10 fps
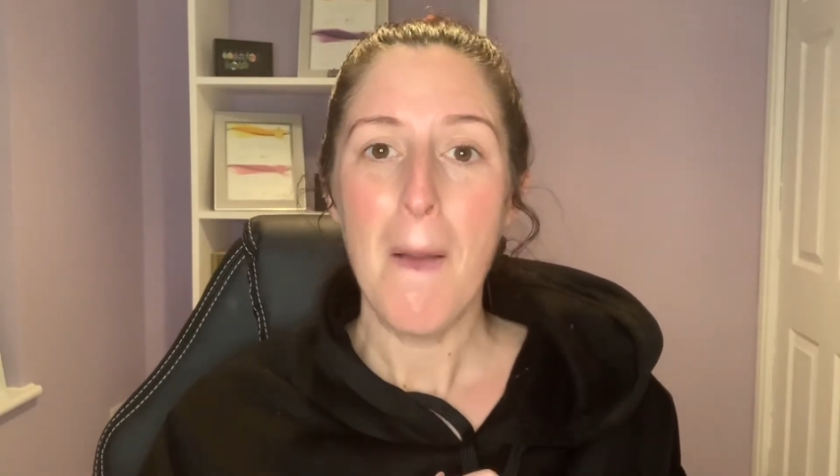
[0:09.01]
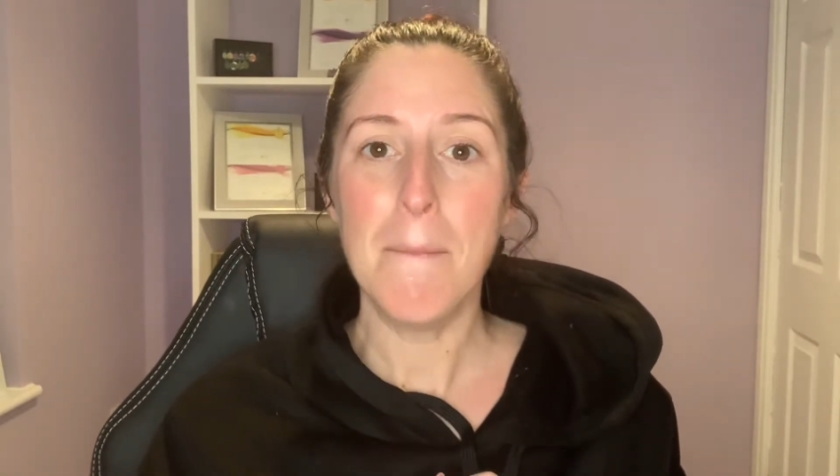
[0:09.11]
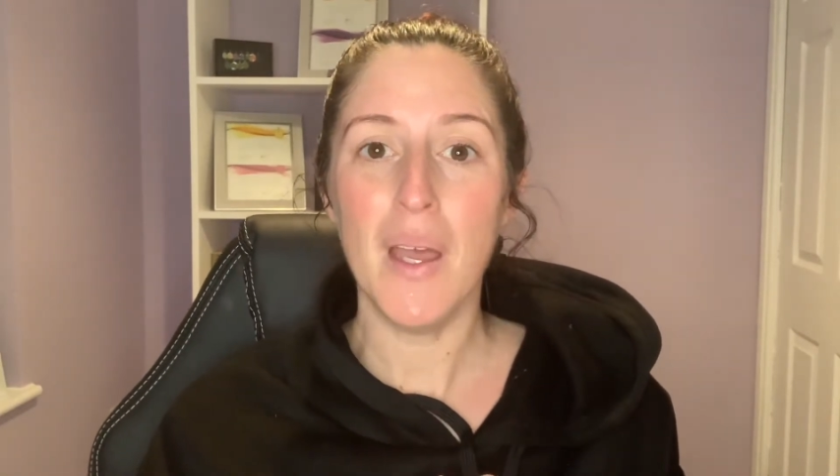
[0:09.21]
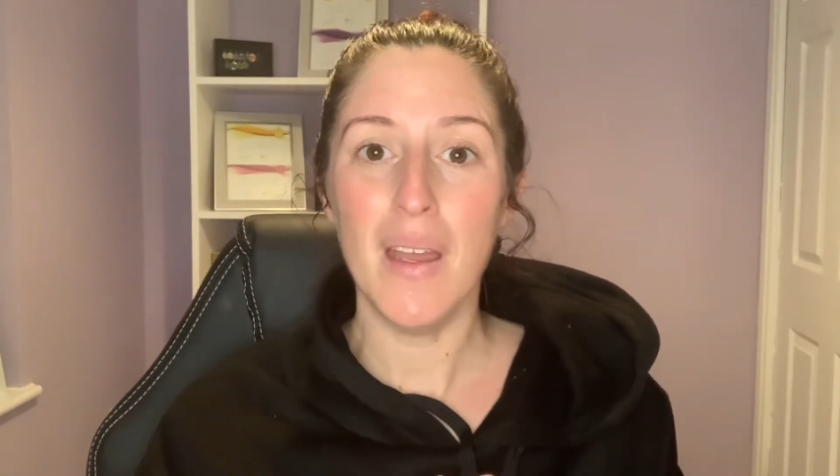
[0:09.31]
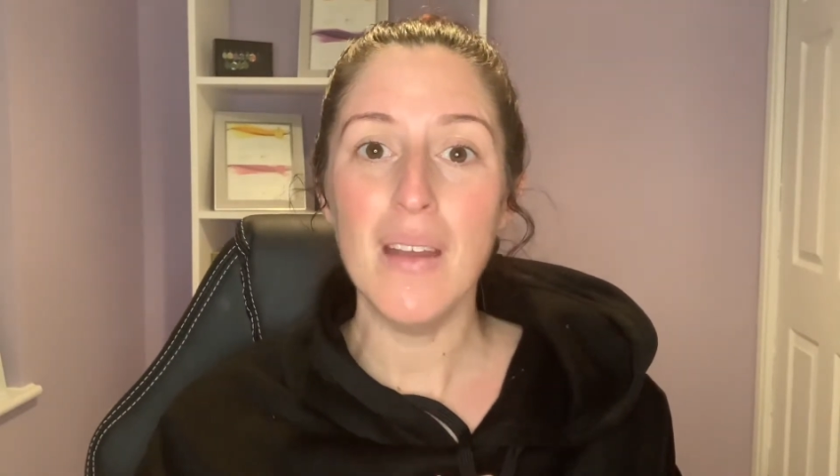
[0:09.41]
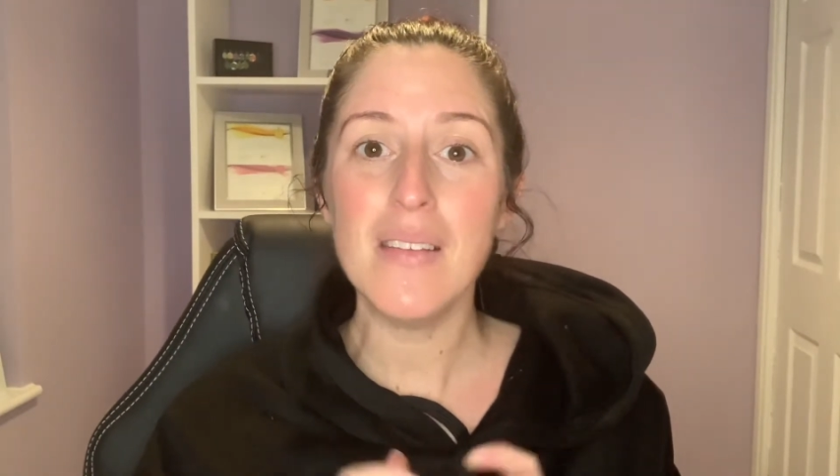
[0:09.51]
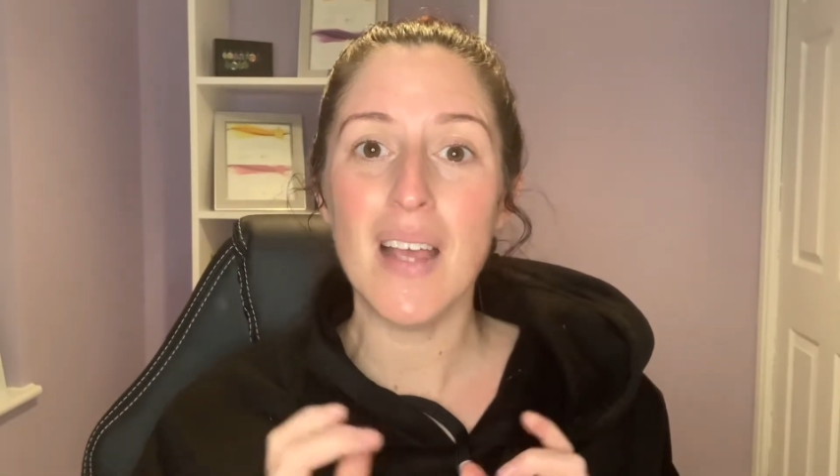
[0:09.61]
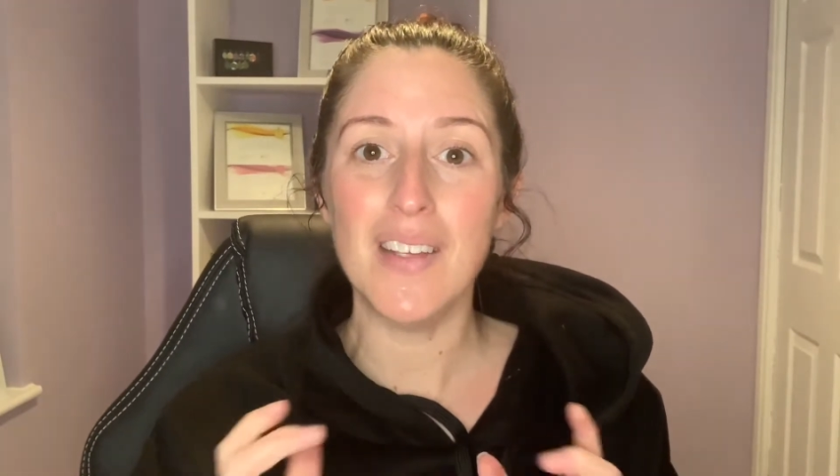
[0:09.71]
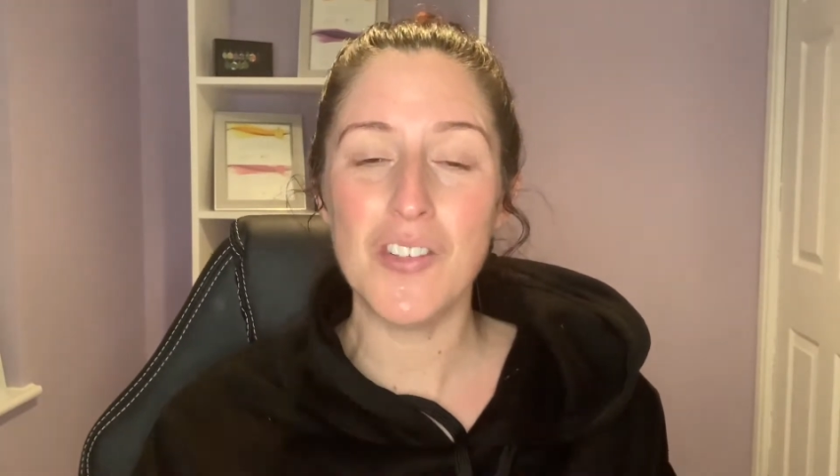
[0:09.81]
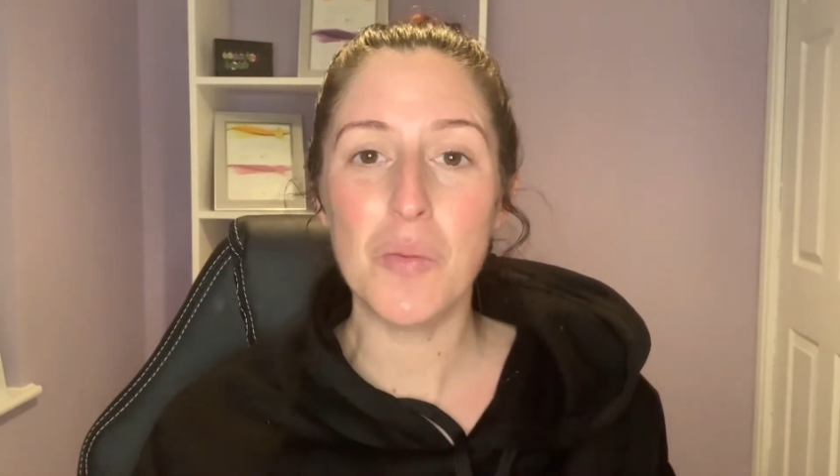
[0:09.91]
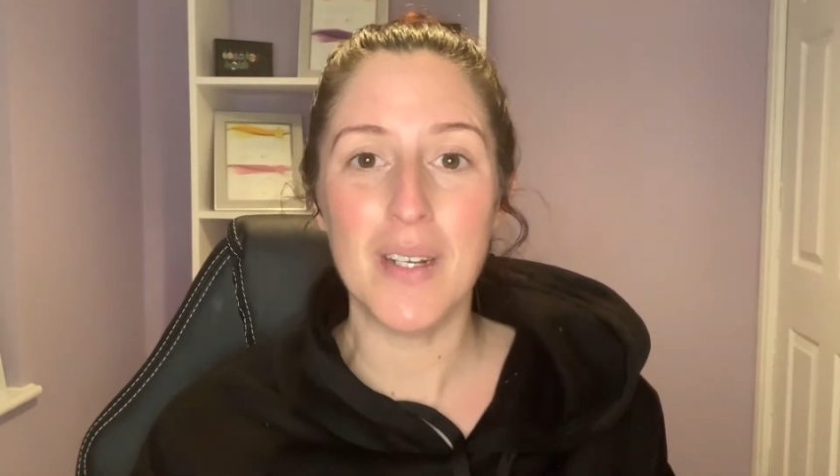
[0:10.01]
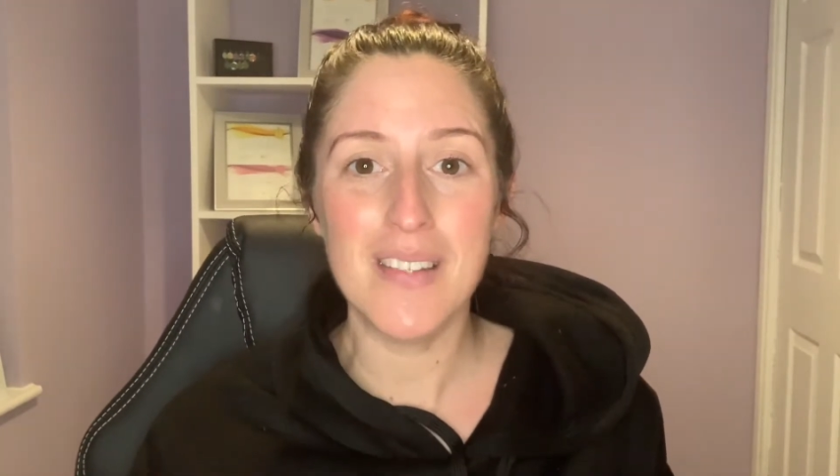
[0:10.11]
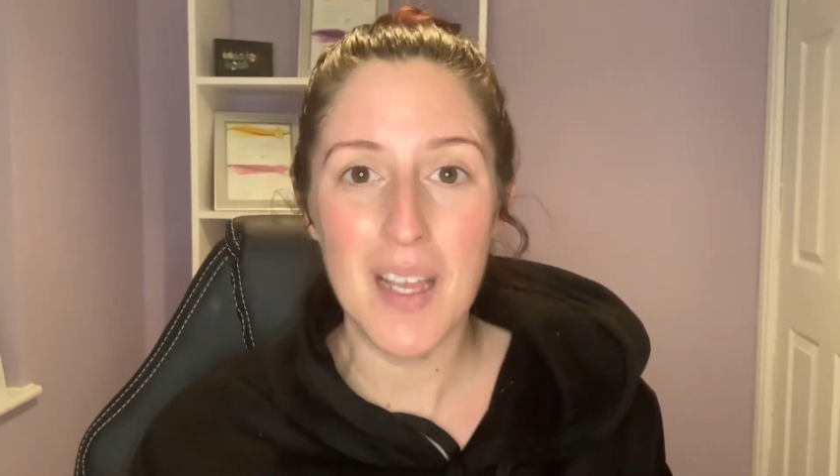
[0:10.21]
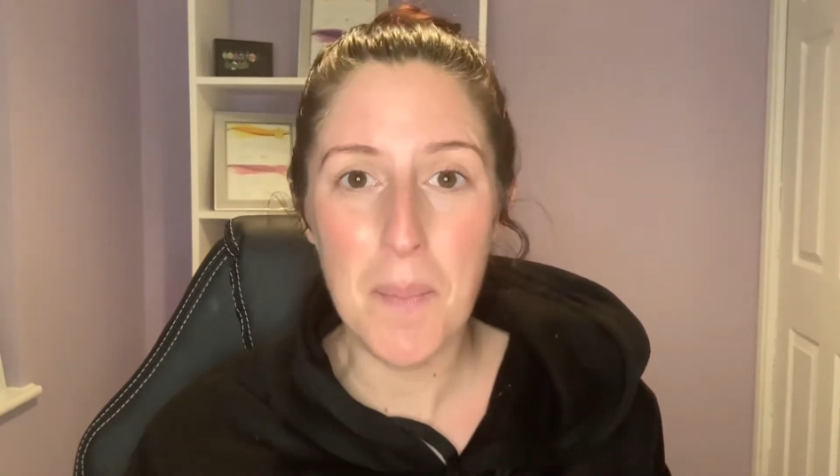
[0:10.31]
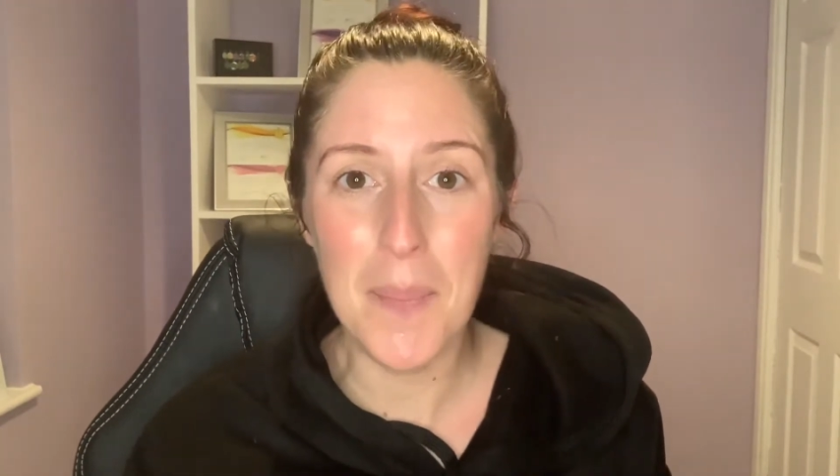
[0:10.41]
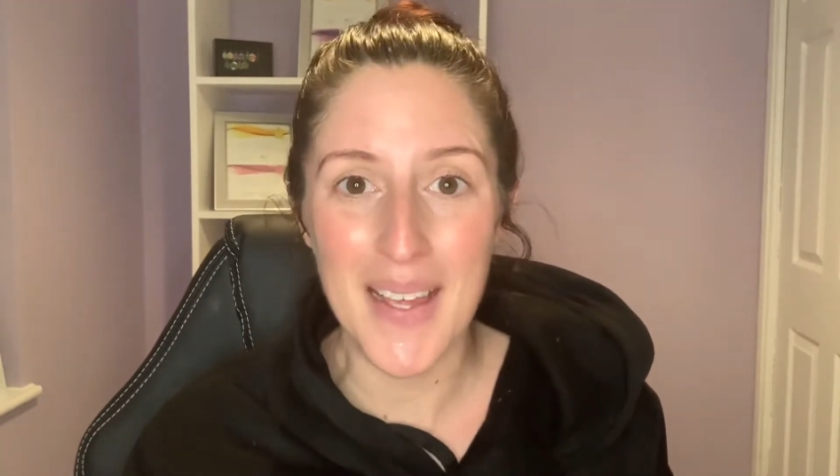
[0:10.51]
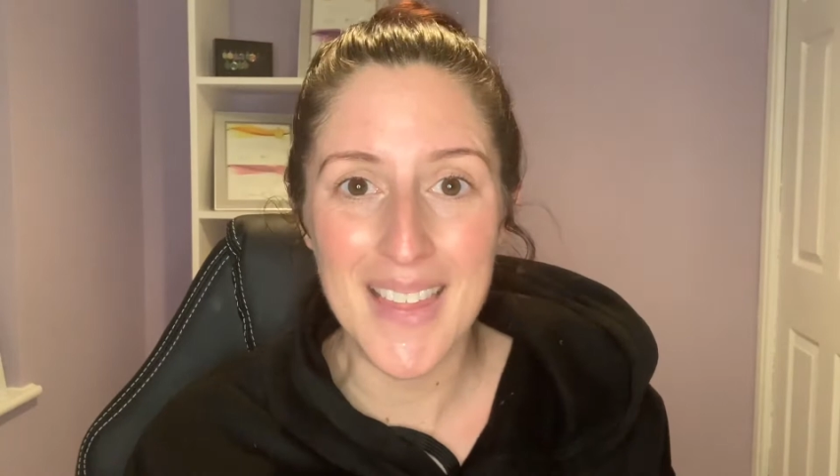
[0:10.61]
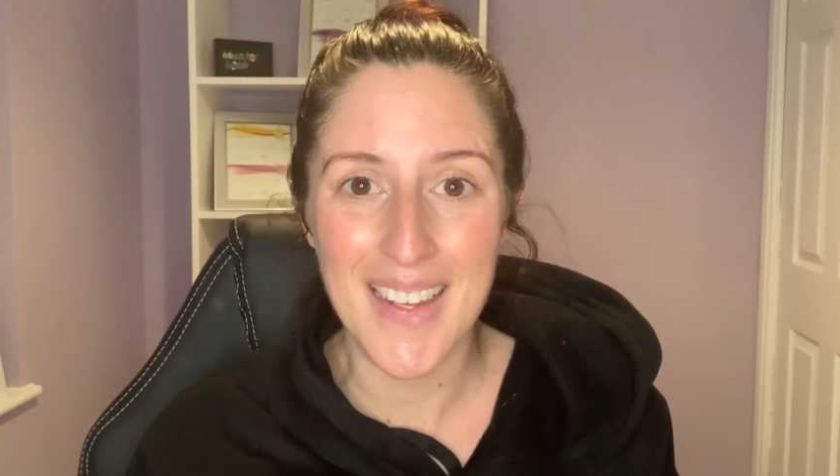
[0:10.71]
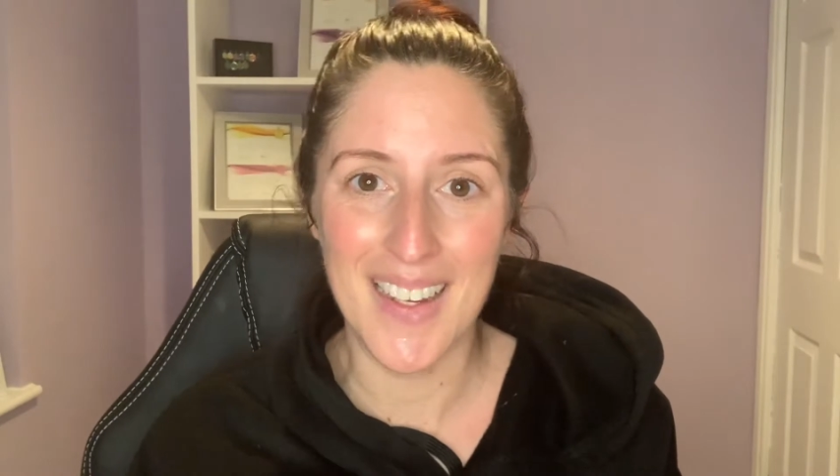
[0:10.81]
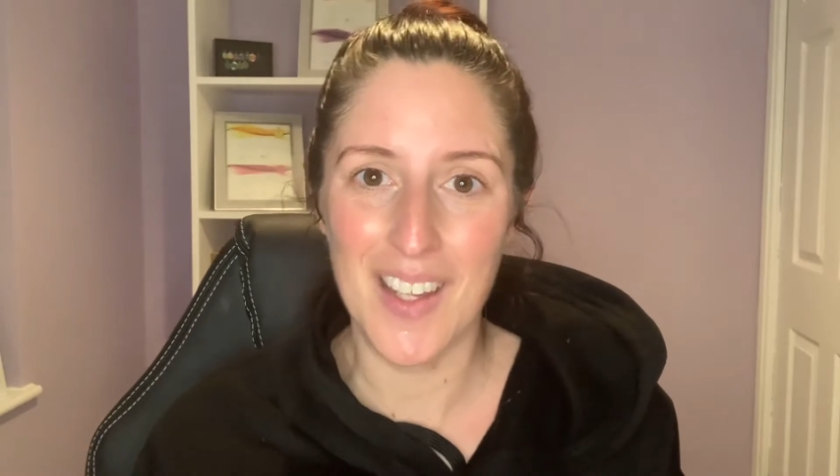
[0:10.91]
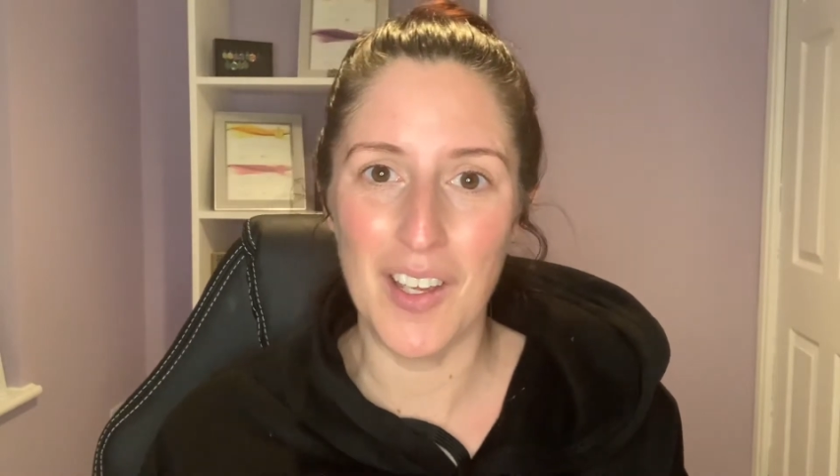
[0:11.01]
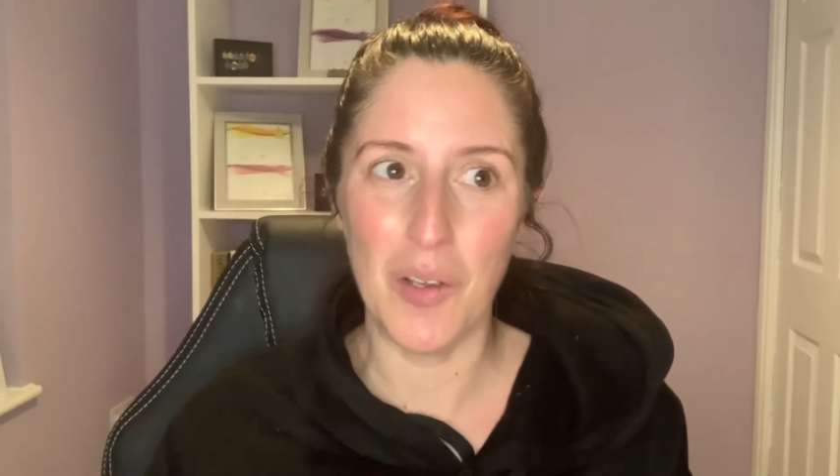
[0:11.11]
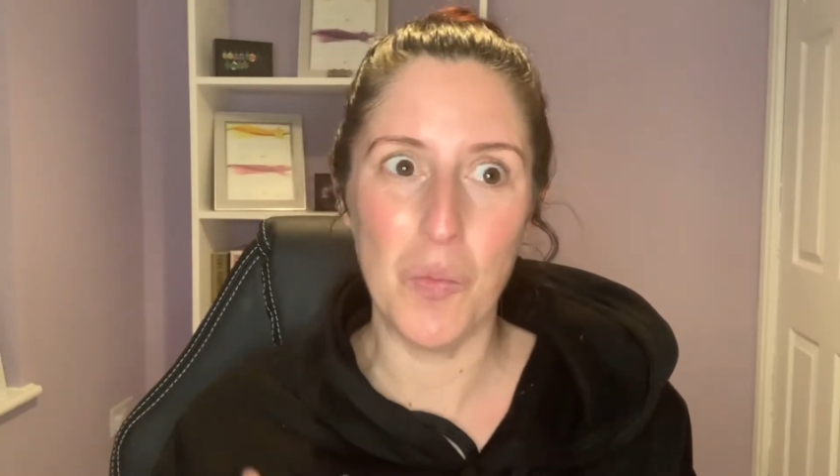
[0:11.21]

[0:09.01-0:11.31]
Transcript: But I just want to say a big thank you,